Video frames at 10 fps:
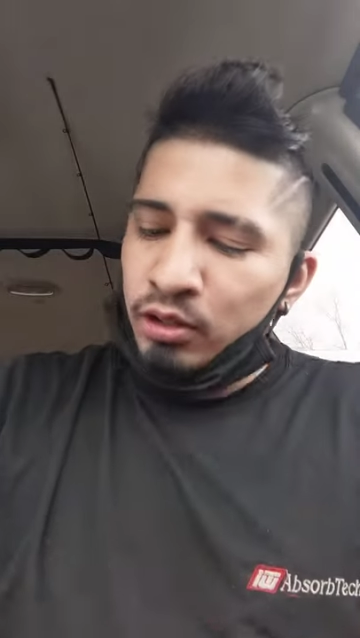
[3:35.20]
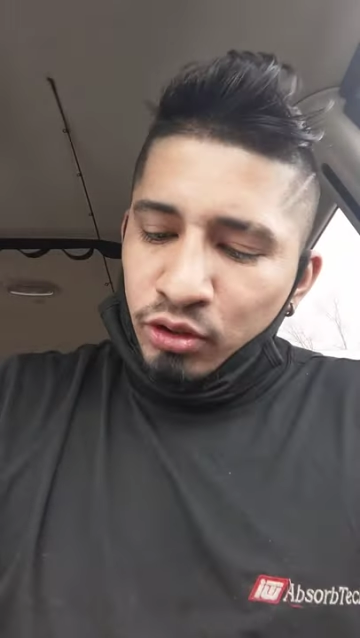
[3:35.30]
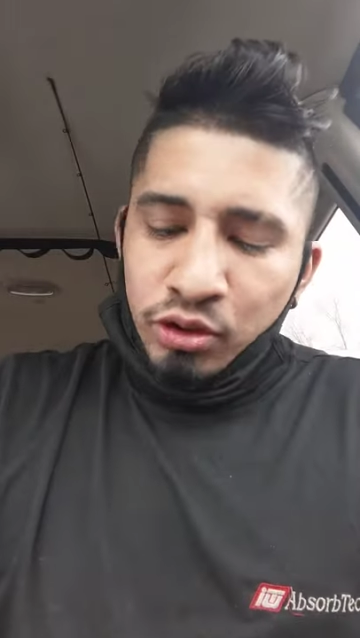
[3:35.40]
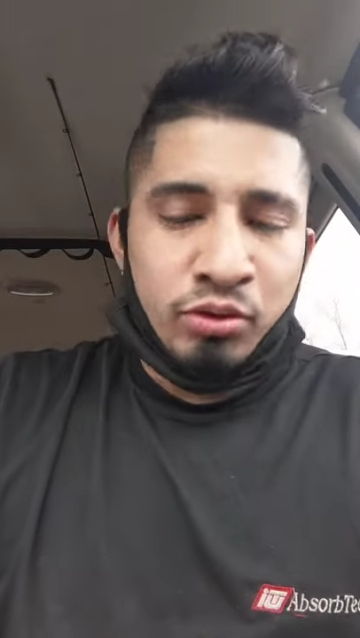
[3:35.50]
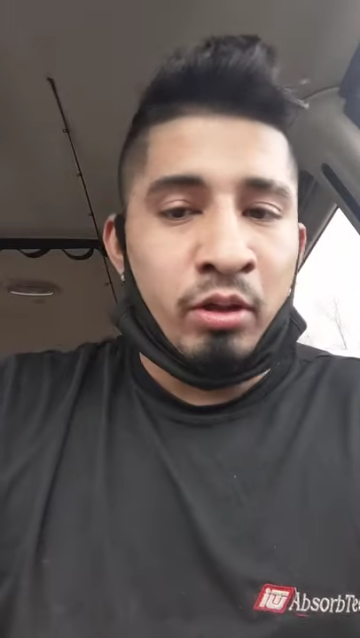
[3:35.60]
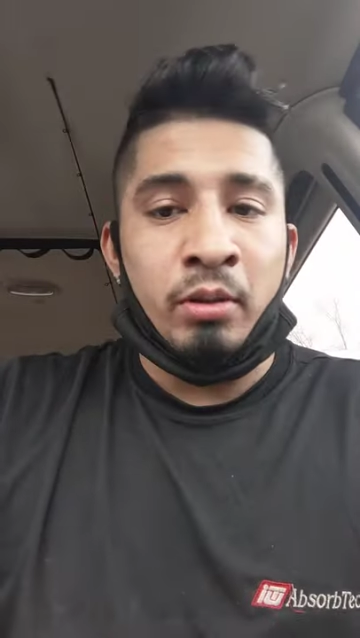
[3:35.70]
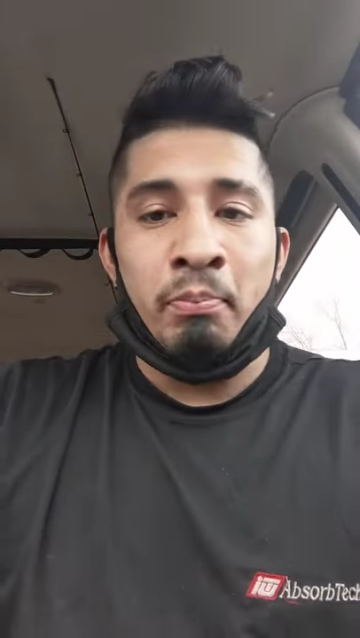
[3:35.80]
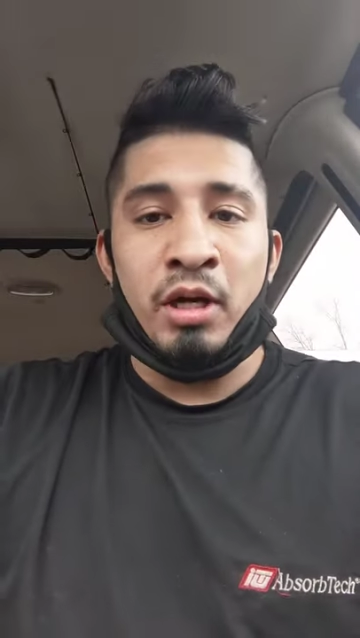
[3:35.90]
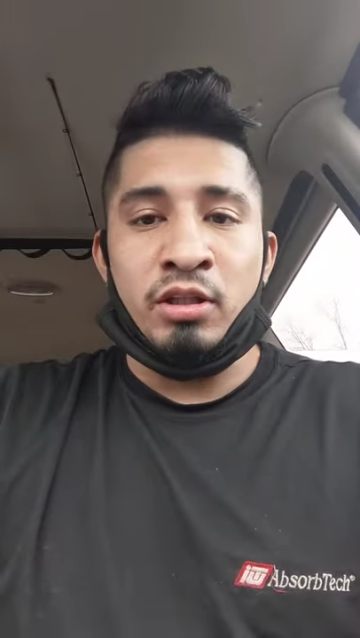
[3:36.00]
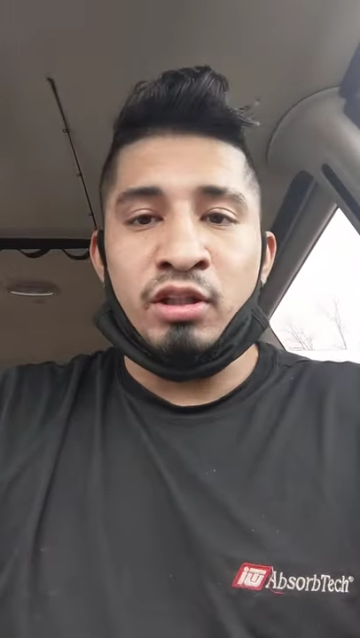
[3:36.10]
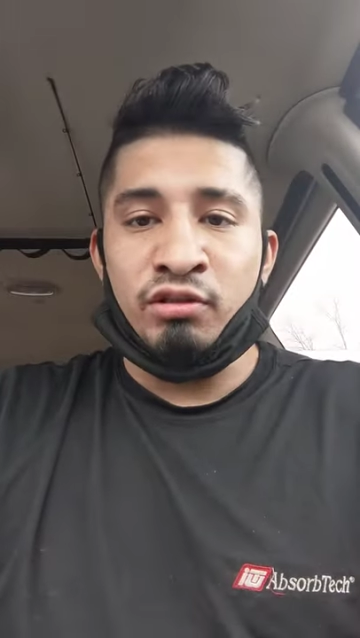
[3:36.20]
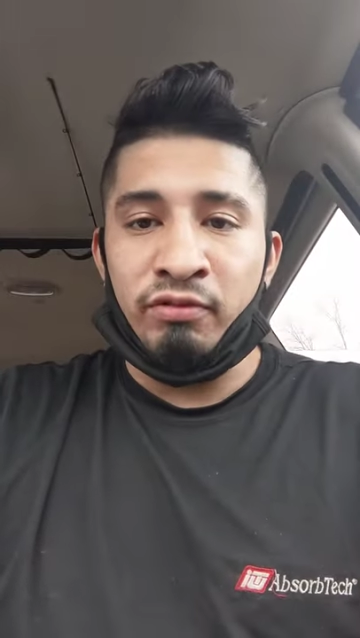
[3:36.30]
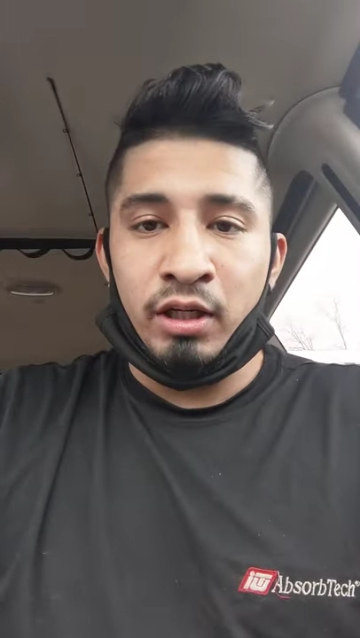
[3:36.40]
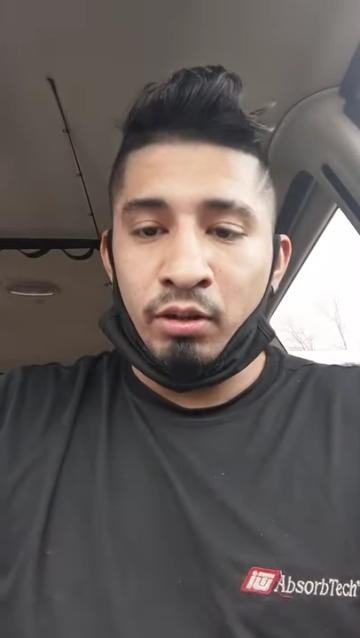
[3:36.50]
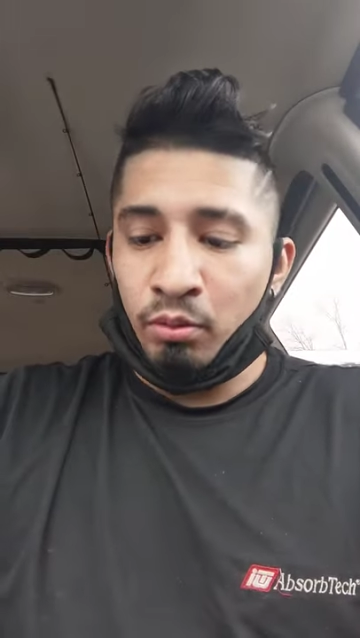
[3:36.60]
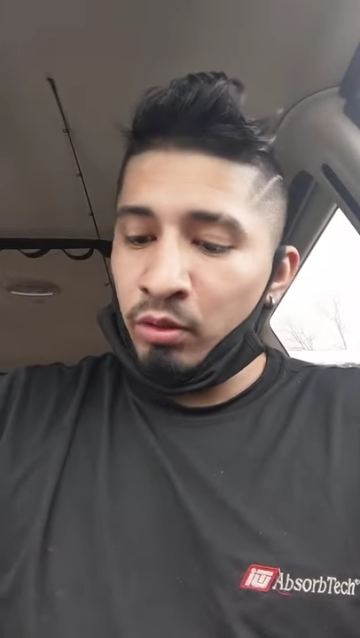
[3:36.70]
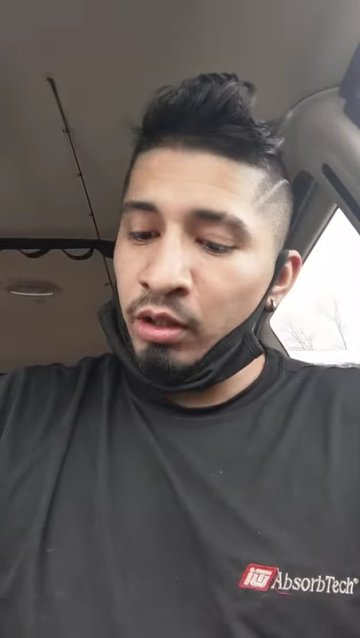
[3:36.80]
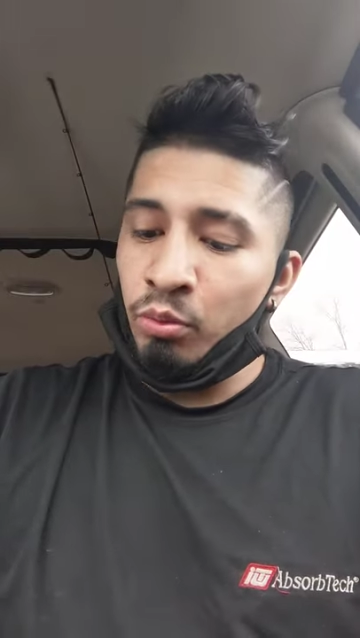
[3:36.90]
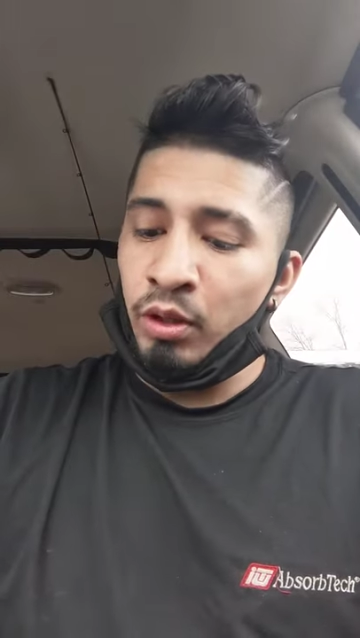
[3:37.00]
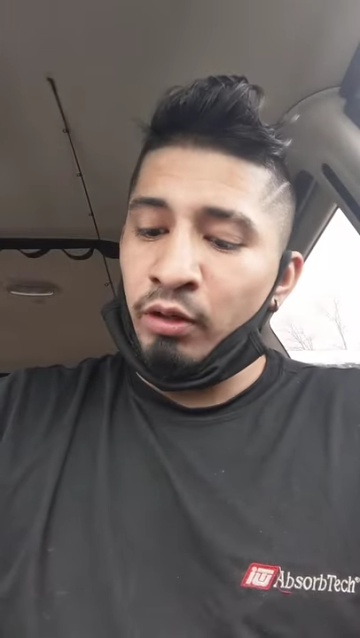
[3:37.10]
I'm just trying to make this video
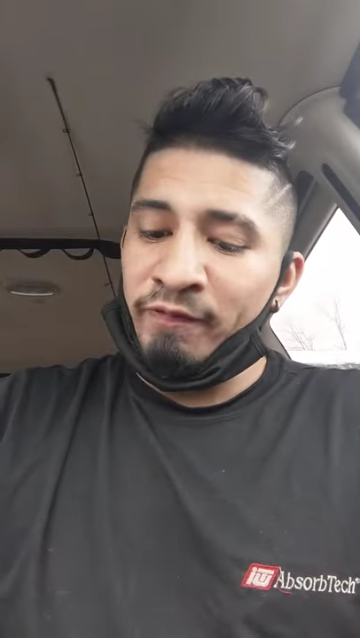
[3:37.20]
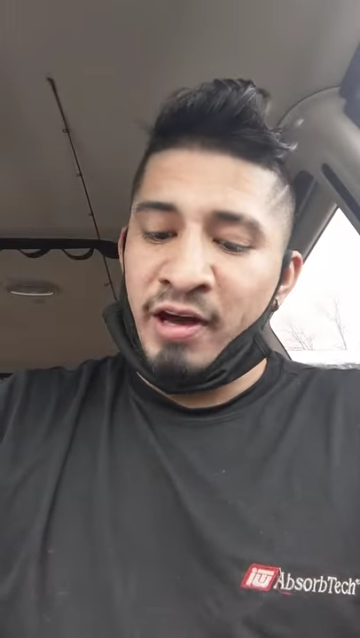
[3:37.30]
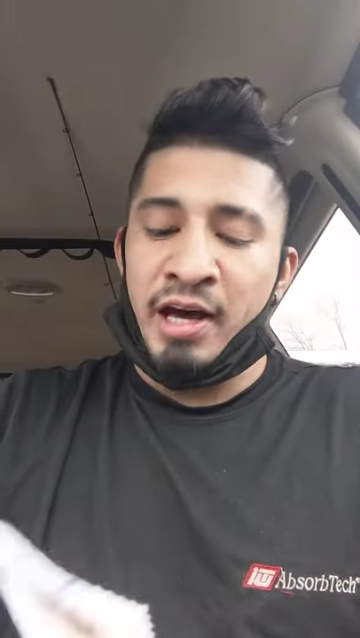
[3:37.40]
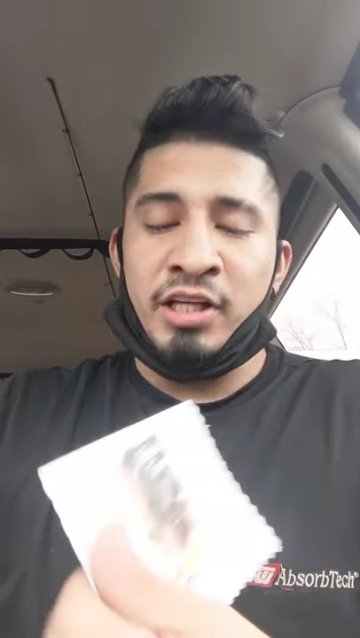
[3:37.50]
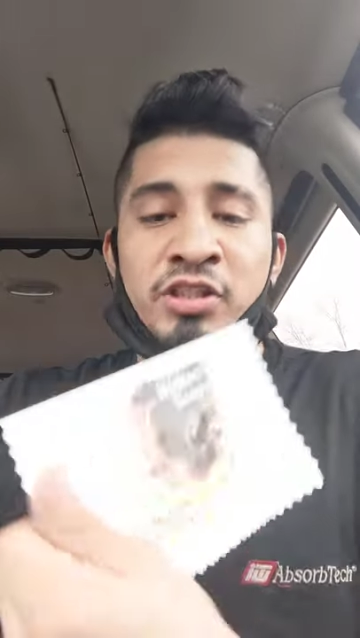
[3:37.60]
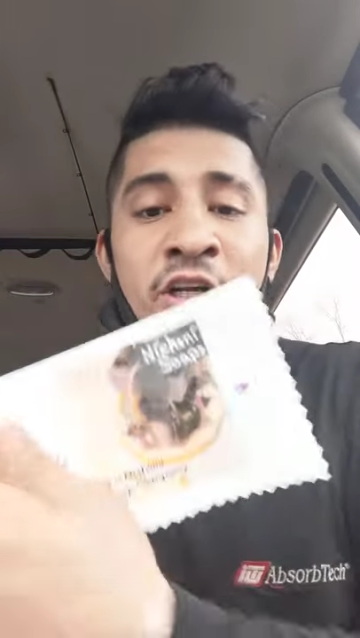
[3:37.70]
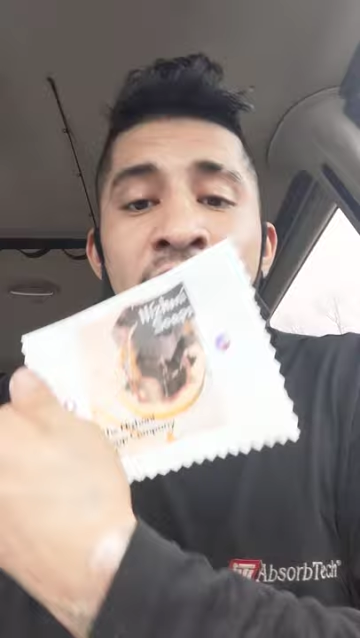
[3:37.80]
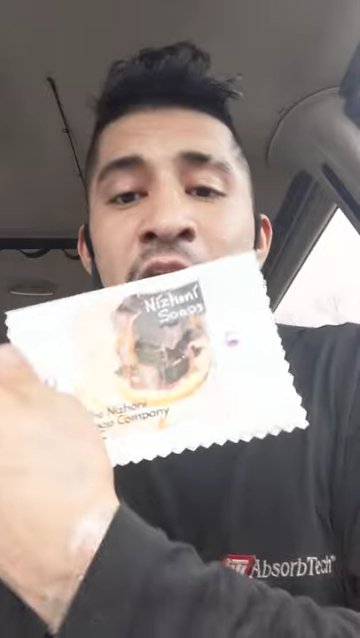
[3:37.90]
really, really fast.